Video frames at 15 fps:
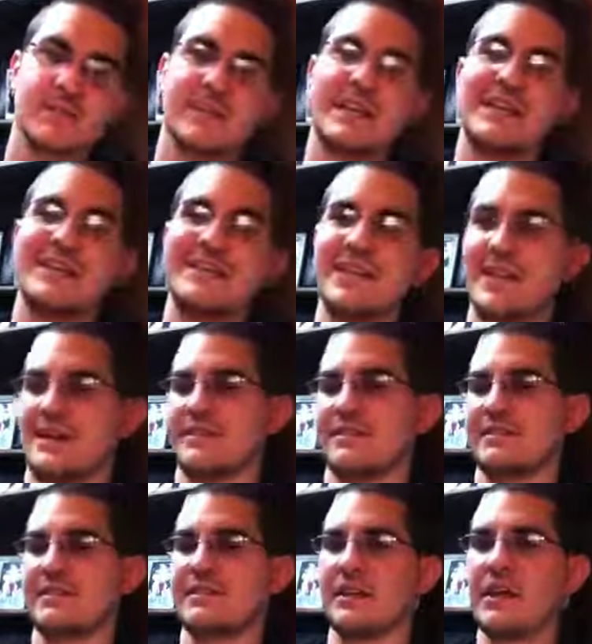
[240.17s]
in what he
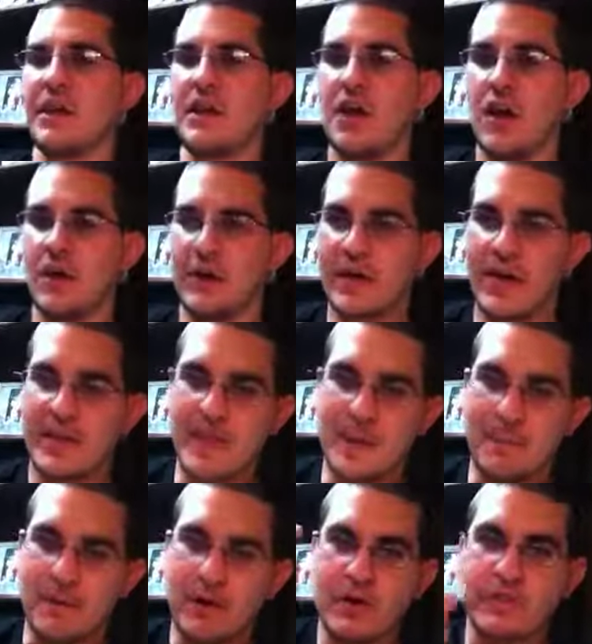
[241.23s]
does okay,
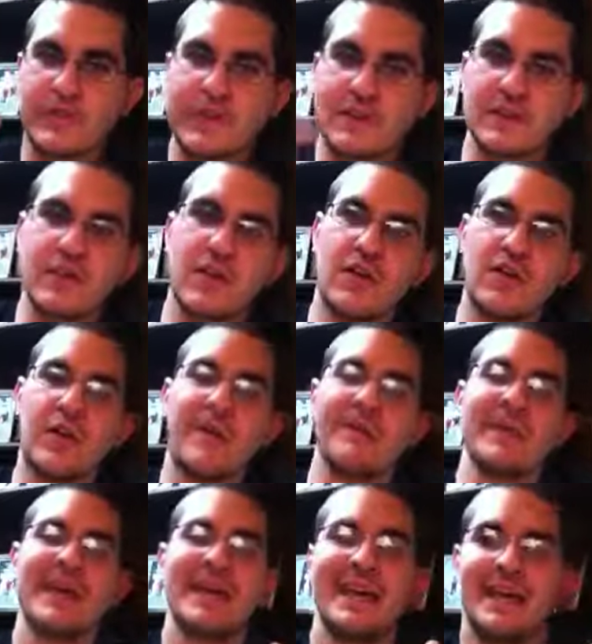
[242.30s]
that perfect law
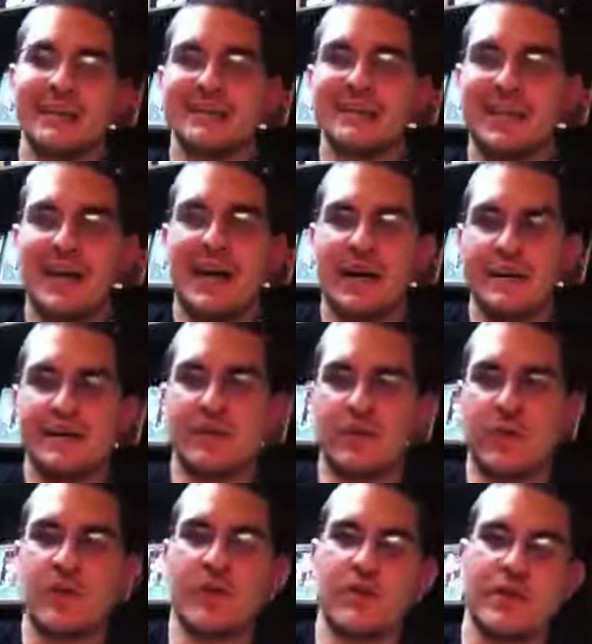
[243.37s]
is God's
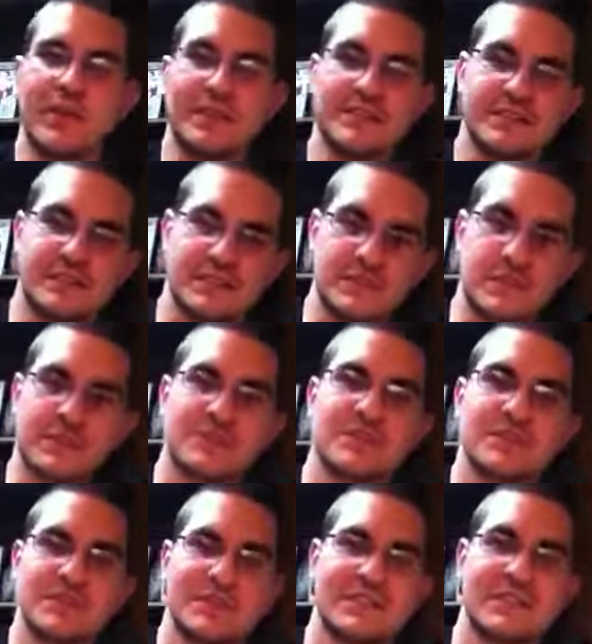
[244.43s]
Word. It's the
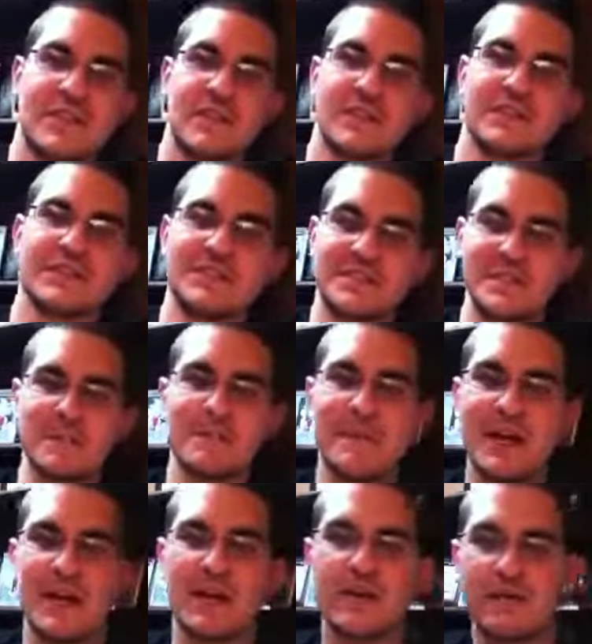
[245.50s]
Scriptures itself, because it's a
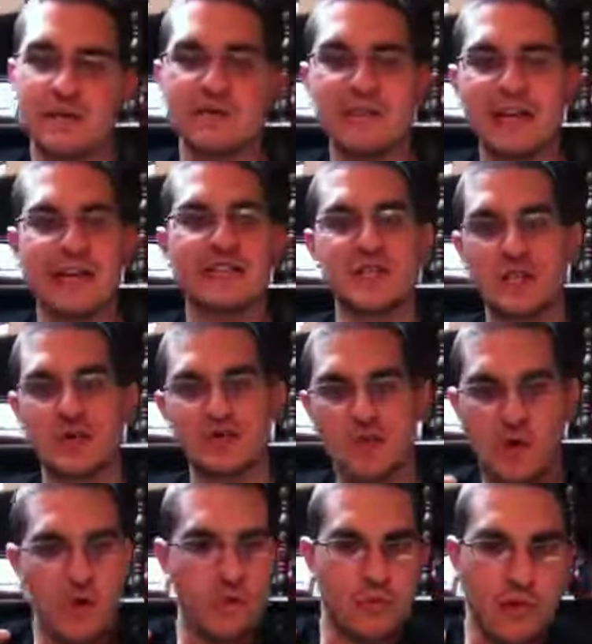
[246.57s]
mirror of reflection of
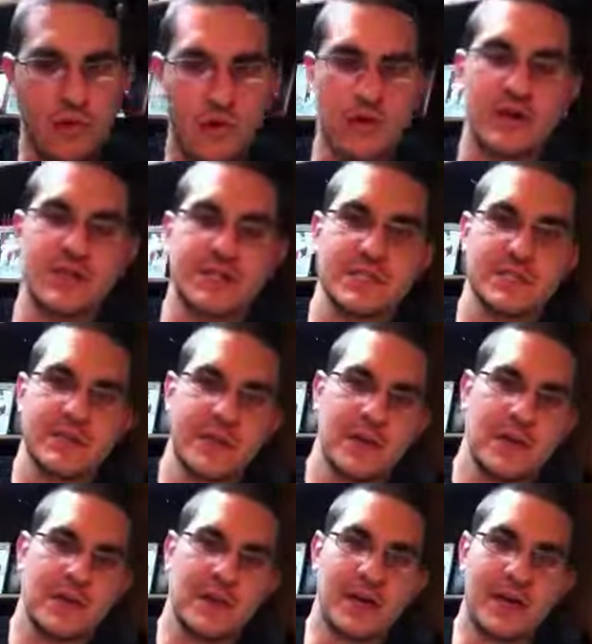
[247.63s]
our own heart,
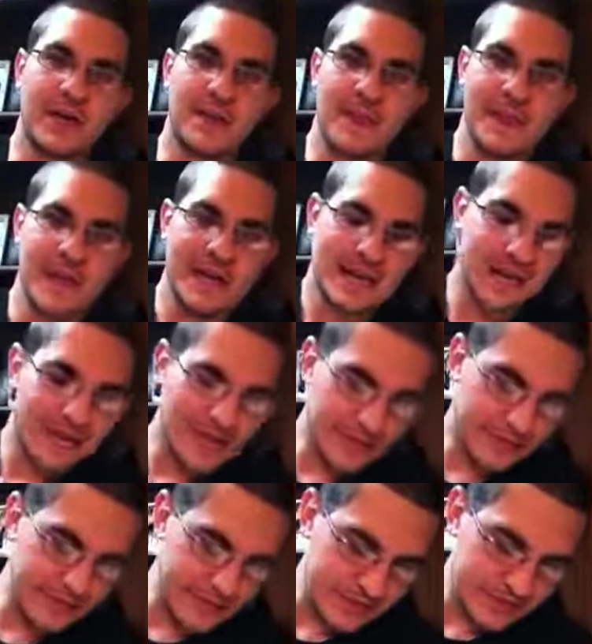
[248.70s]
okay? Now
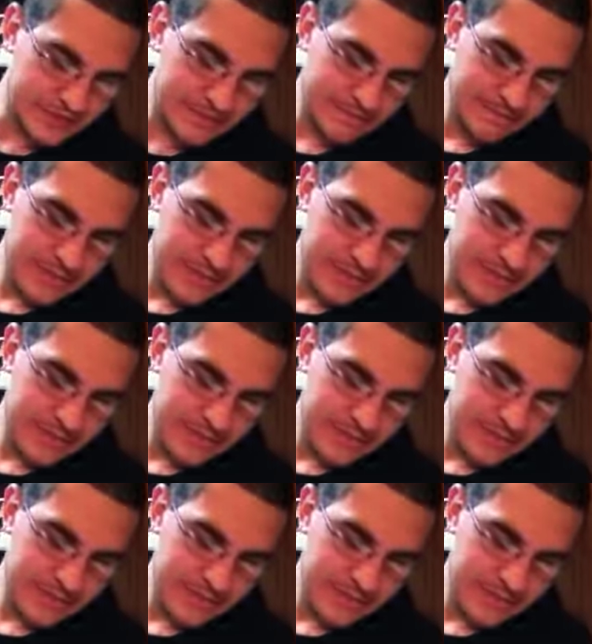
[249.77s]
get this.